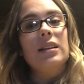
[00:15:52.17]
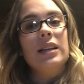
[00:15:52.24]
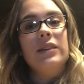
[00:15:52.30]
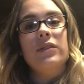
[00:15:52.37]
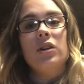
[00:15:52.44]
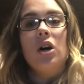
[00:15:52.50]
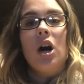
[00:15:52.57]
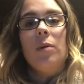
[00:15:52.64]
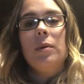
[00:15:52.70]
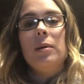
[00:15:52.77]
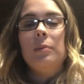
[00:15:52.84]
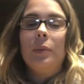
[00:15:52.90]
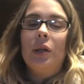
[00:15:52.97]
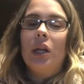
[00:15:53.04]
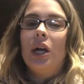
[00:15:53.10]
leave a
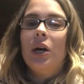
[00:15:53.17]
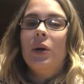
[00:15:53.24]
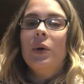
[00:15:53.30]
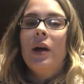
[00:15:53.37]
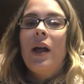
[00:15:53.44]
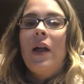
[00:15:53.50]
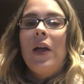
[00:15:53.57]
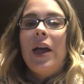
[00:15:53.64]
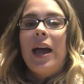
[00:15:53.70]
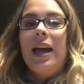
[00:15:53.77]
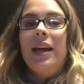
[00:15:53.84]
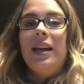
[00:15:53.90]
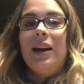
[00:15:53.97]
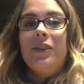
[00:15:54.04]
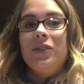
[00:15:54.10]
comment below
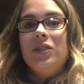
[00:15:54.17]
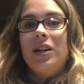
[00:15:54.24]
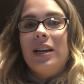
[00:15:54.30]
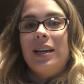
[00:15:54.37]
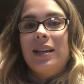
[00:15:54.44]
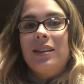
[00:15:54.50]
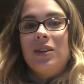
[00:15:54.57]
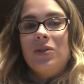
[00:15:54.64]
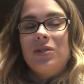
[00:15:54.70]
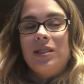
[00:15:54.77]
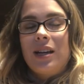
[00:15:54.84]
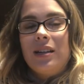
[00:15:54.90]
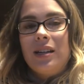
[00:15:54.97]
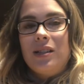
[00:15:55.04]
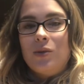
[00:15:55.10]
and I will try to get those
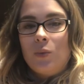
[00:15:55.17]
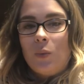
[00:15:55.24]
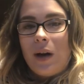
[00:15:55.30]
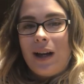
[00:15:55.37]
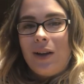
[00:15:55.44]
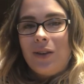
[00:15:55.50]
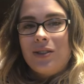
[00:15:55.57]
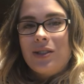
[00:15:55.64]
done as well.